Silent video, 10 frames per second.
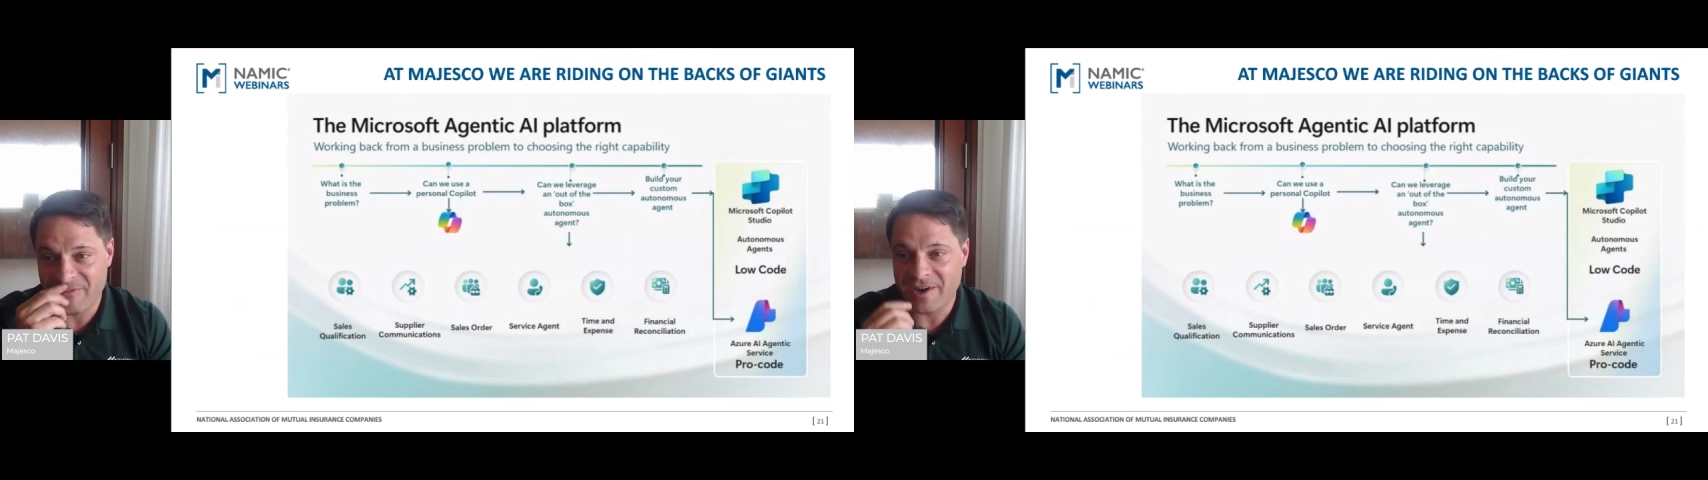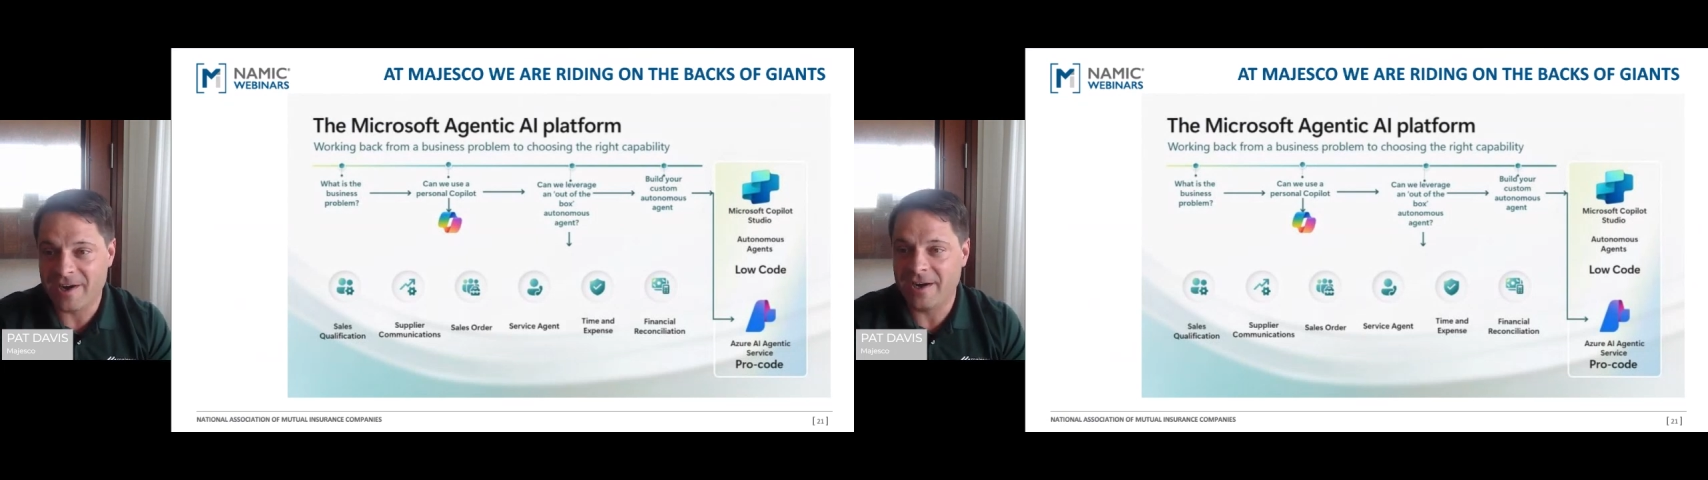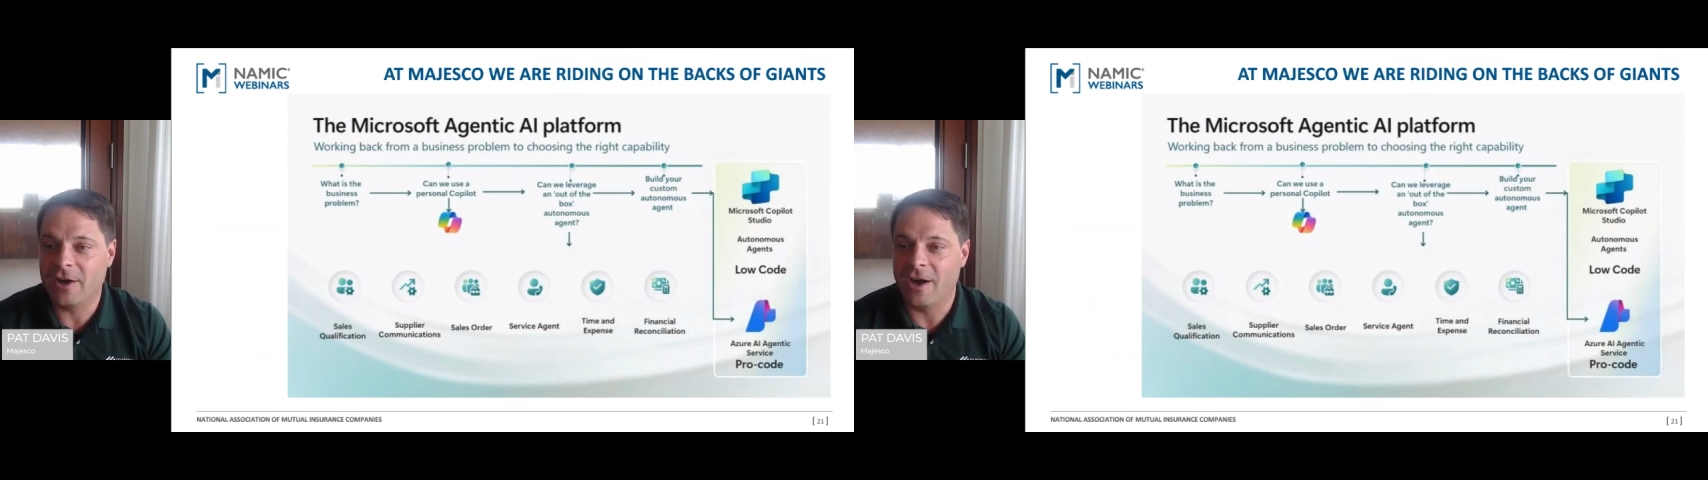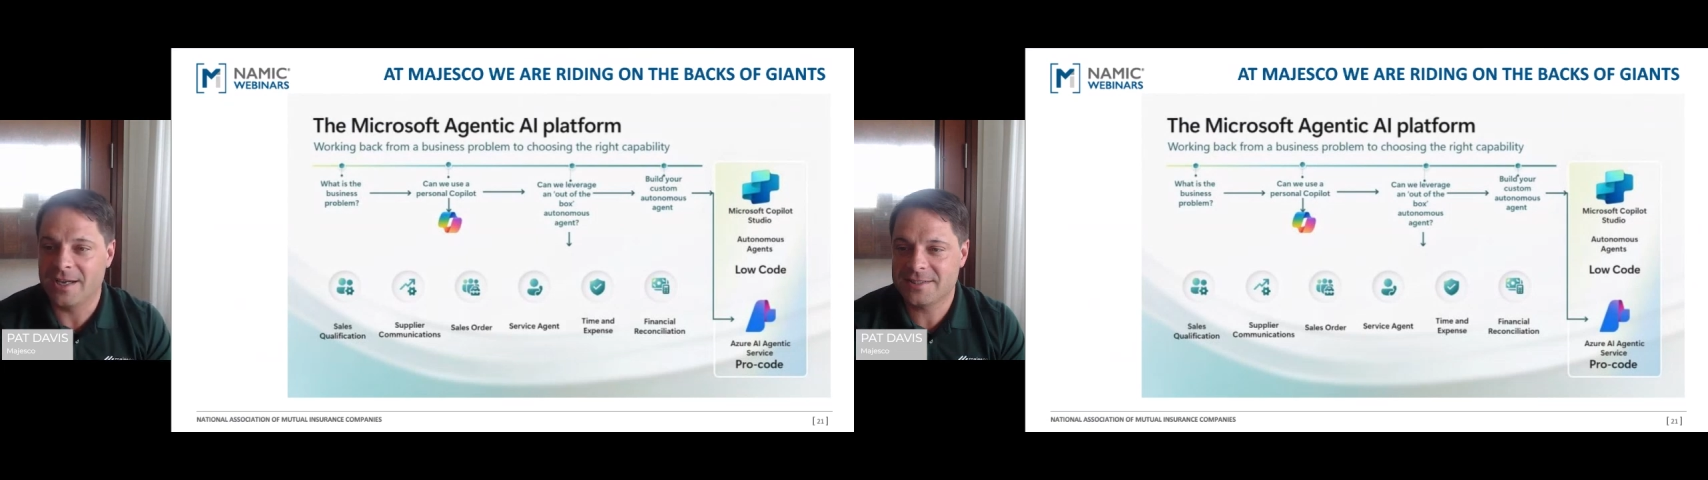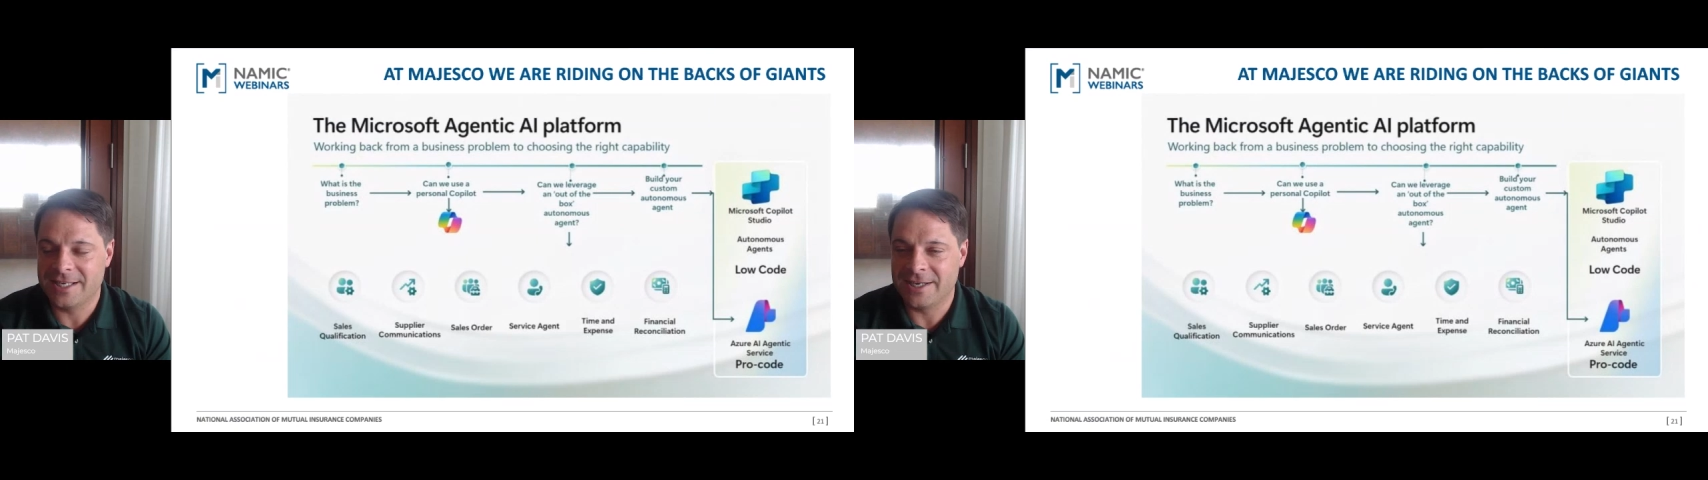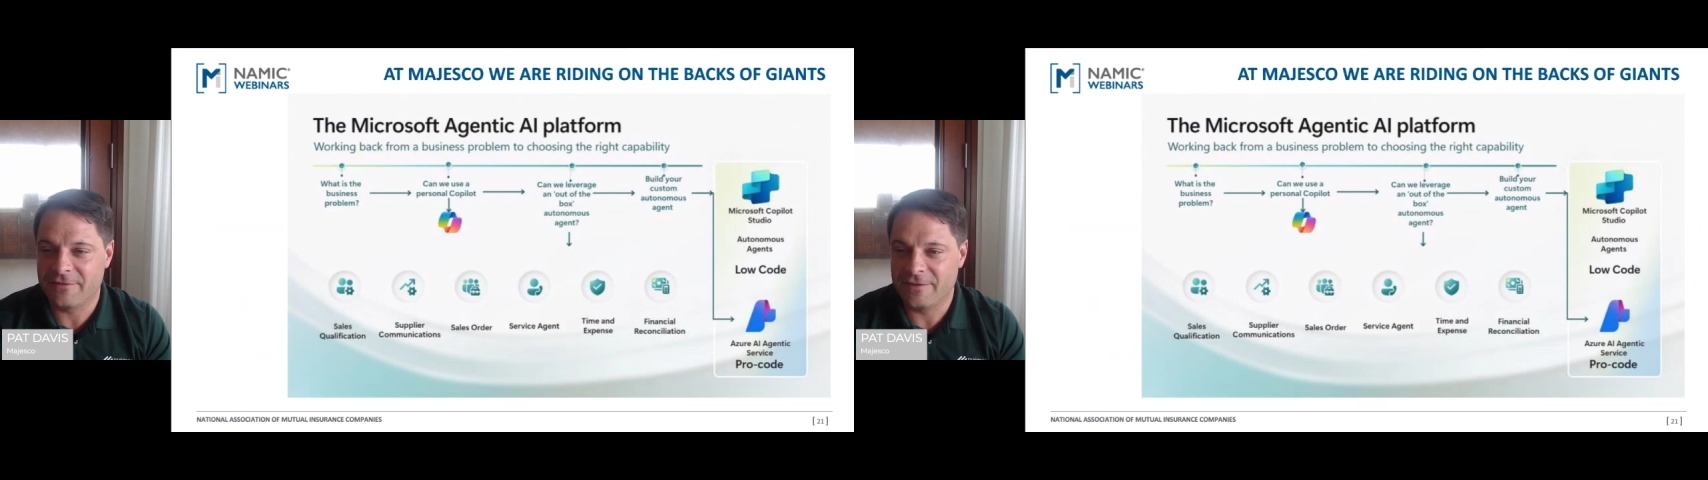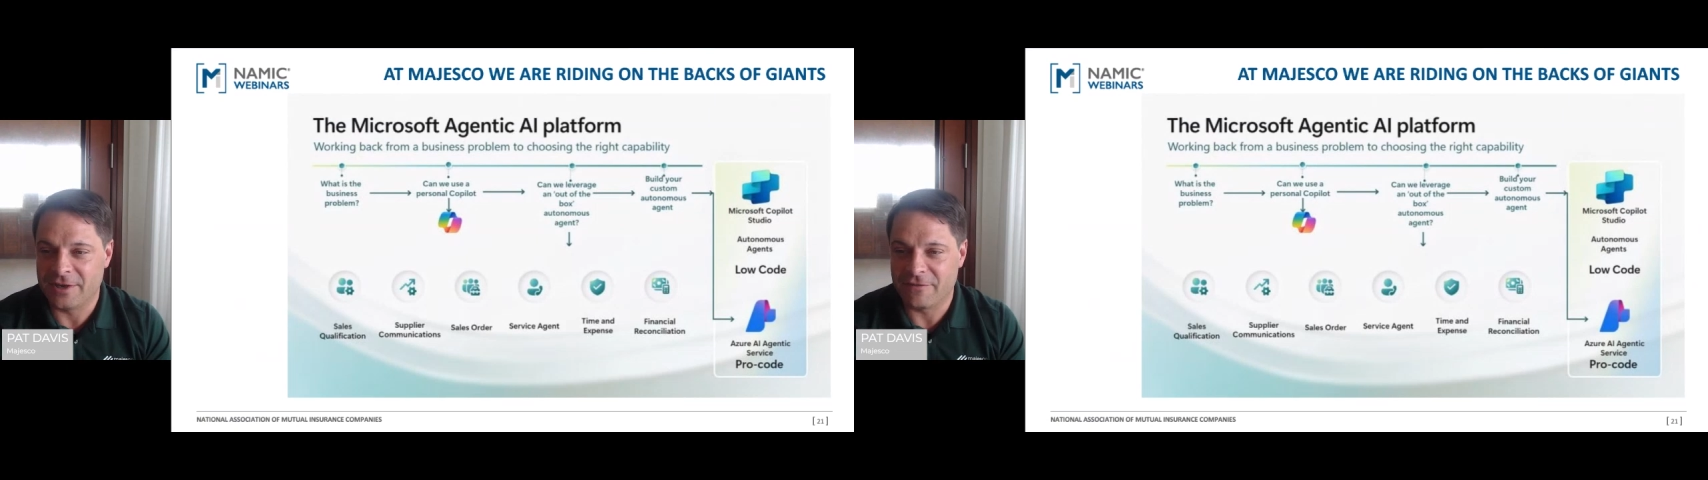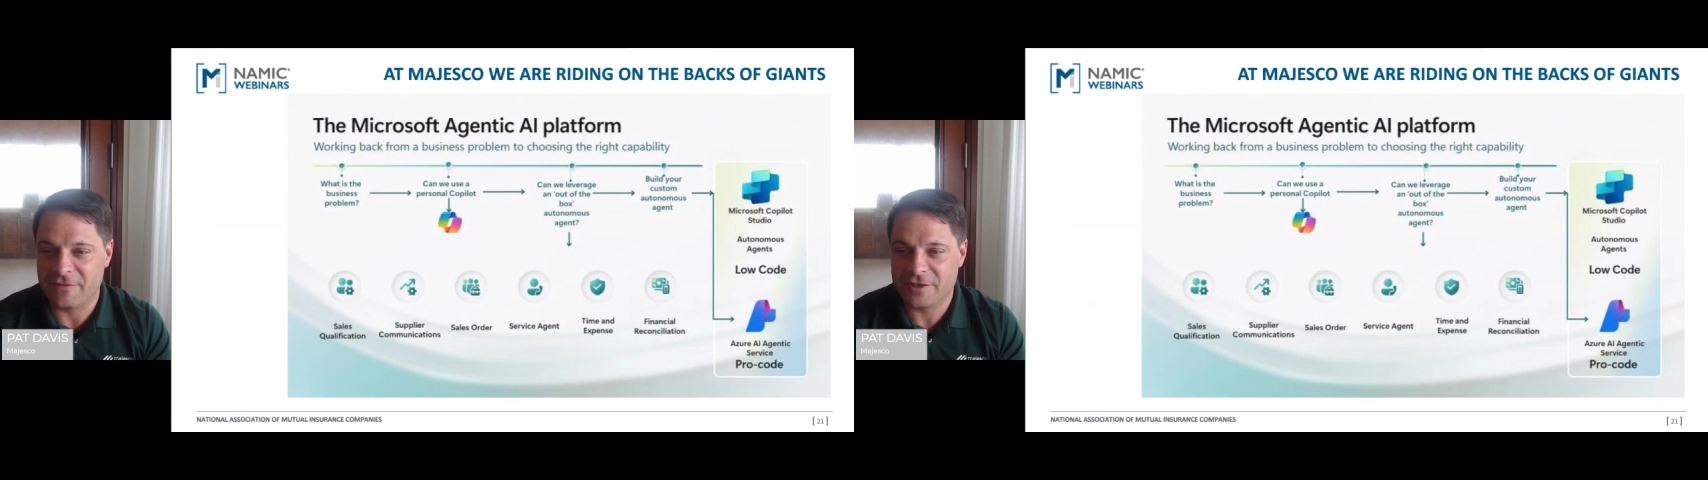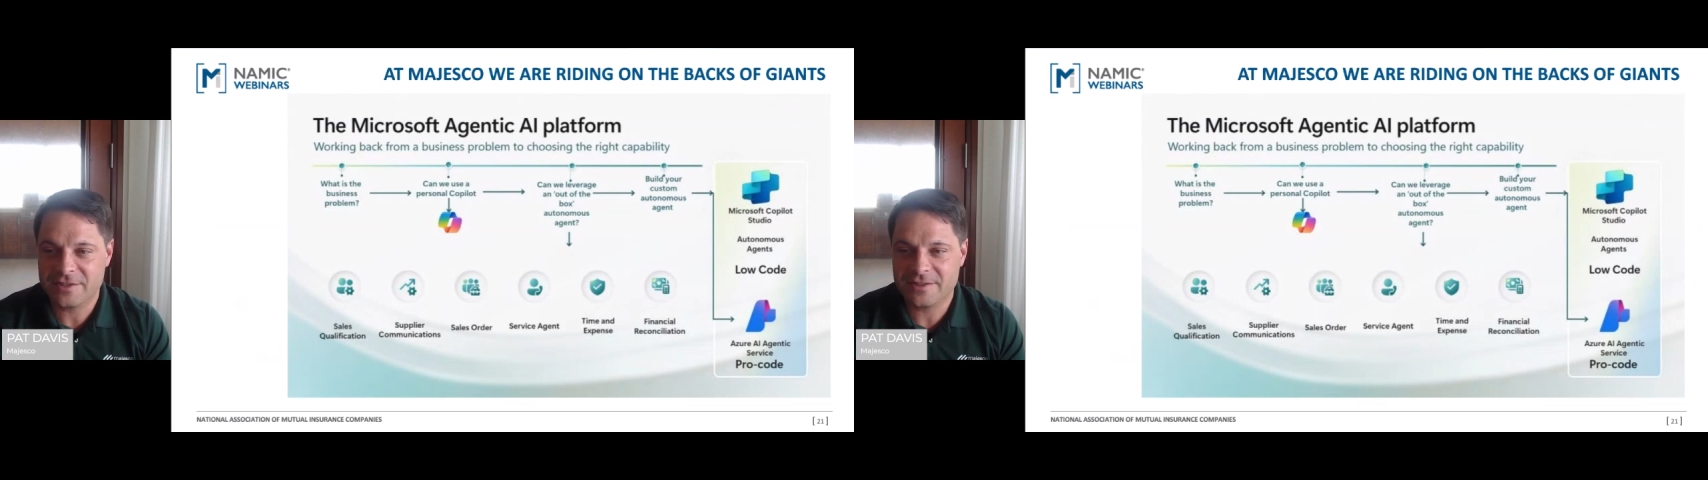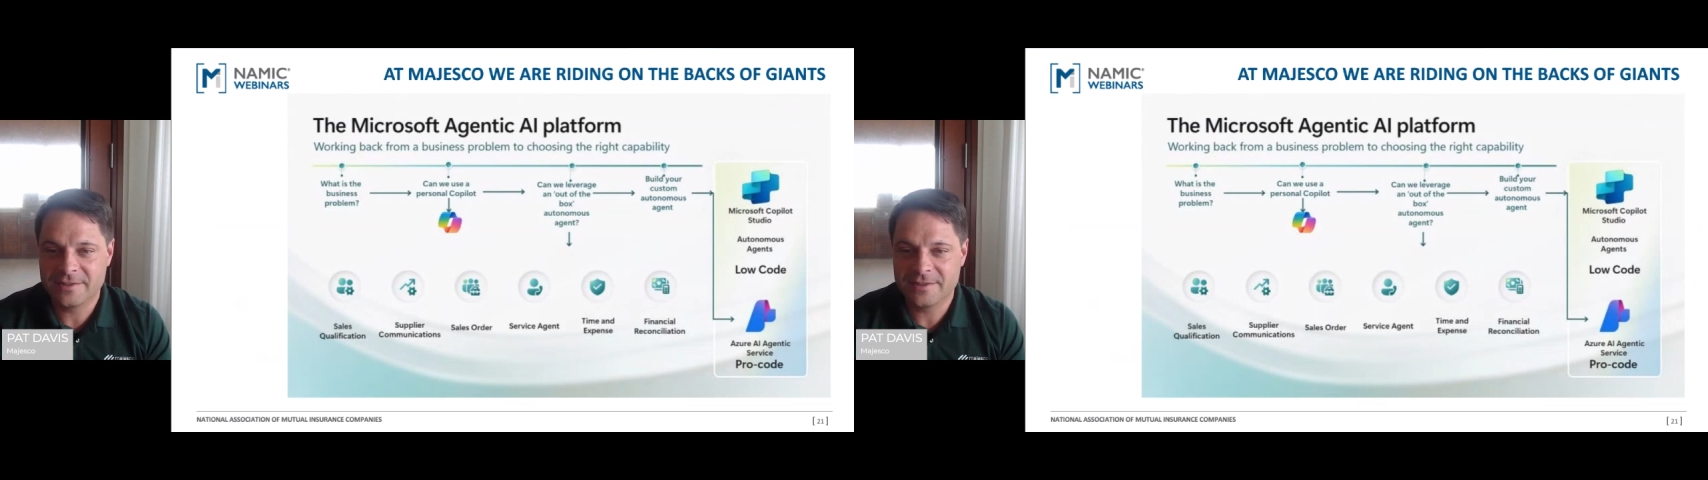very cost inefficient.